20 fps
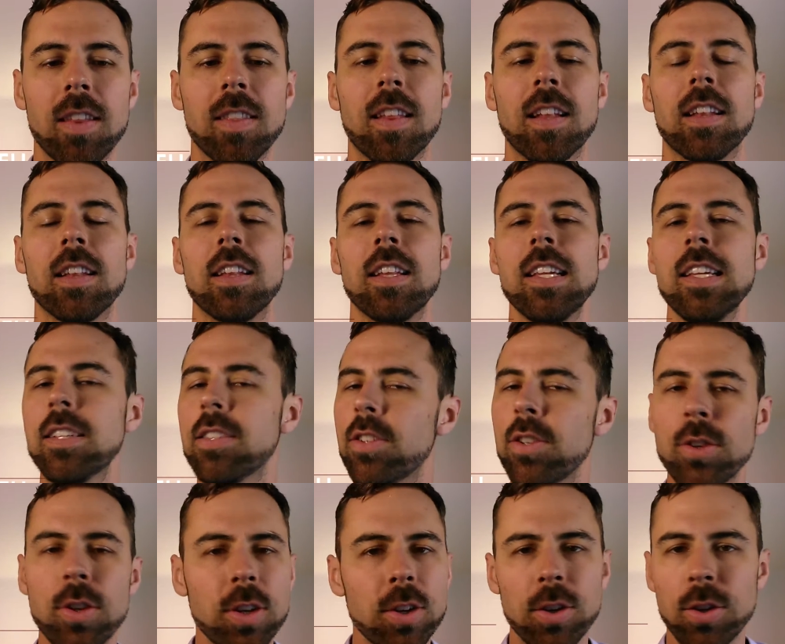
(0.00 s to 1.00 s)
the least
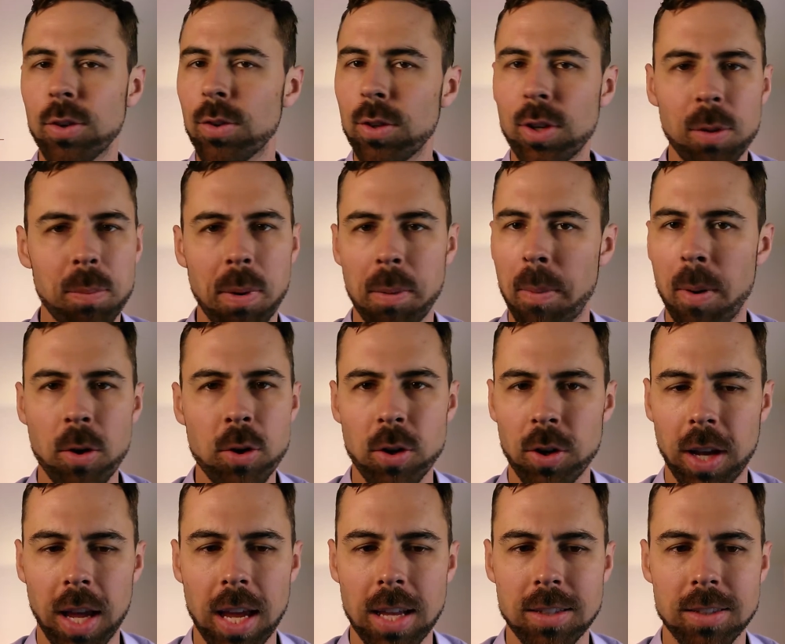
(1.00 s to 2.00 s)
you can do to promote your
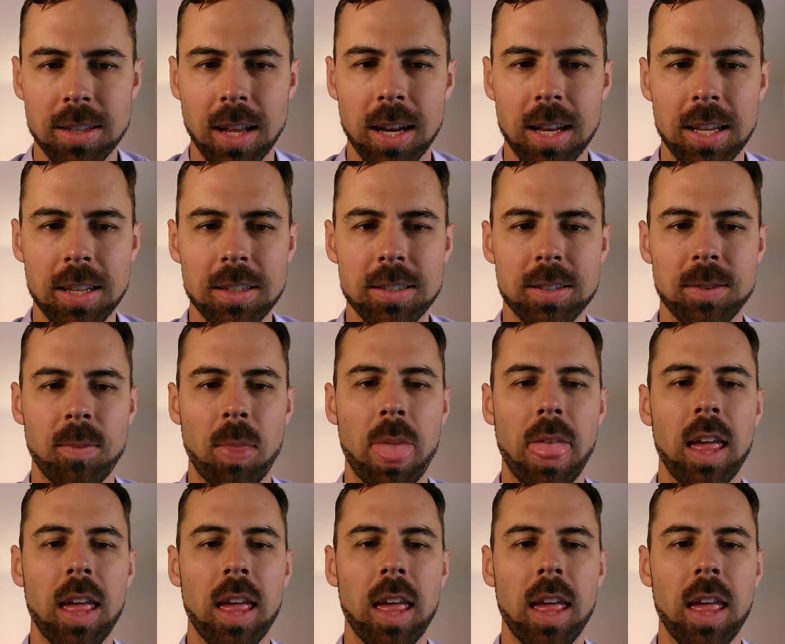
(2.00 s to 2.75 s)
case studies,